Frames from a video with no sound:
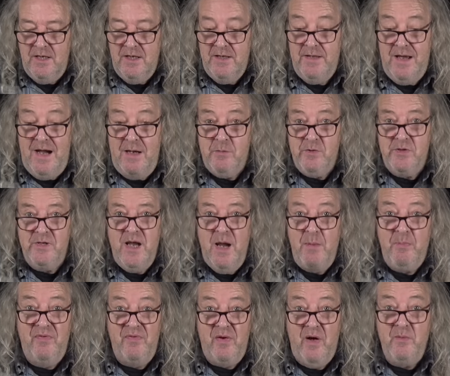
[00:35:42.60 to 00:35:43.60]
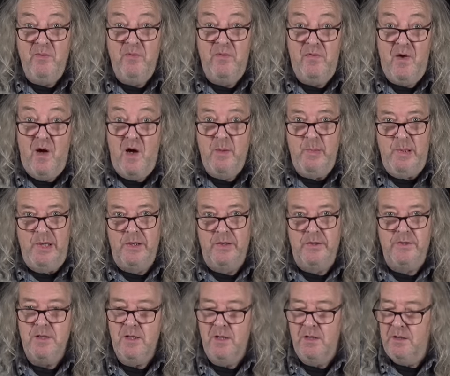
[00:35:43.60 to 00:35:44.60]
That was the Epiphone
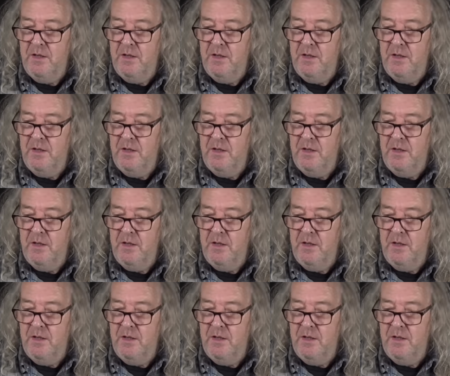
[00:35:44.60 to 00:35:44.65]
Firebird.